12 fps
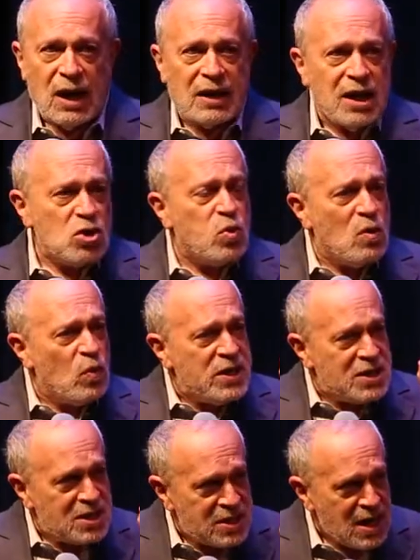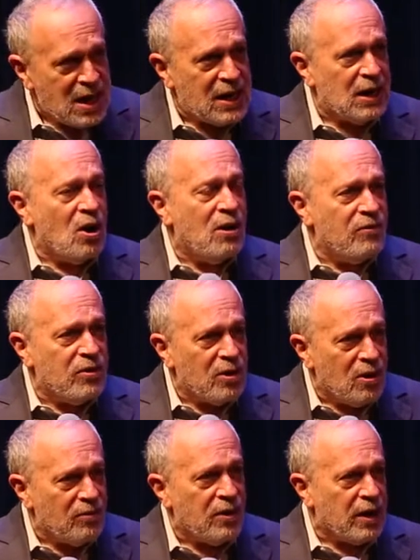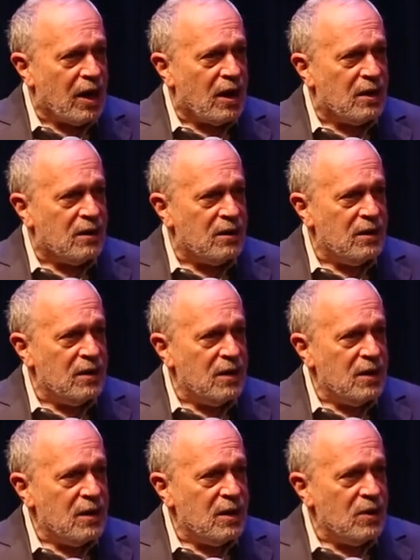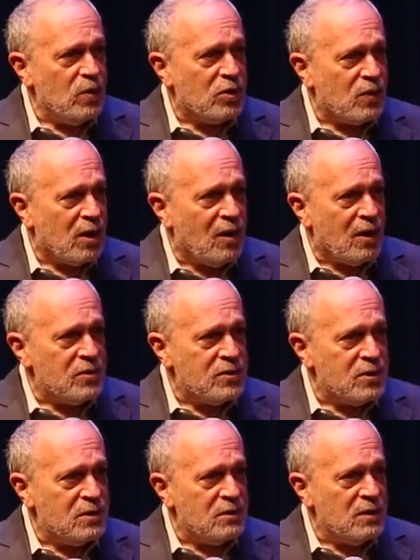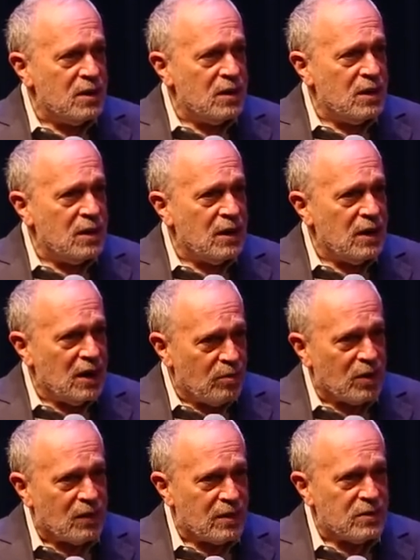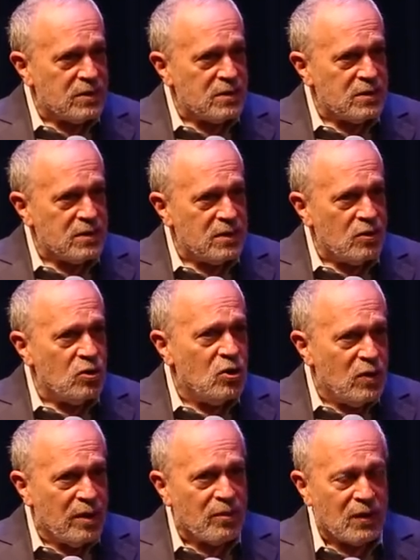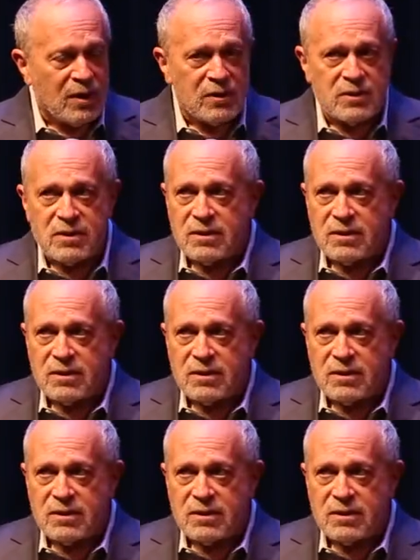And that's what we see over and over again with regard to immigrants, new immigrants.